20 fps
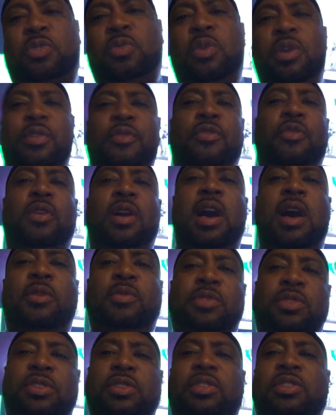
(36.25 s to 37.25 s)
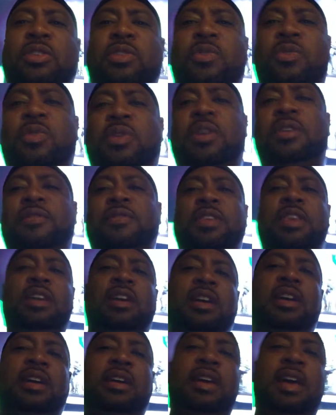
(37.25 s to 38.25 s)
24 hours or so of
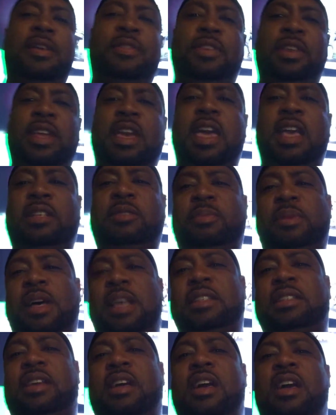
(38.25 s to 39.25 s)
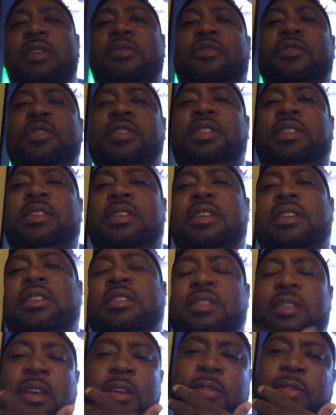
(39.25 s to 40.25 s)
the after the Xbox conference
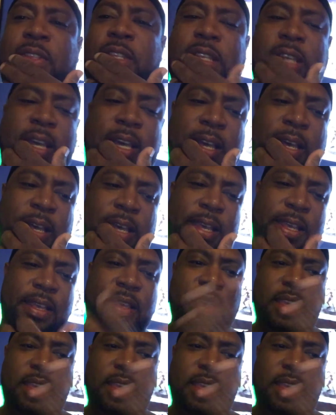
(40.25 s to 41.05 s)
and stuff, I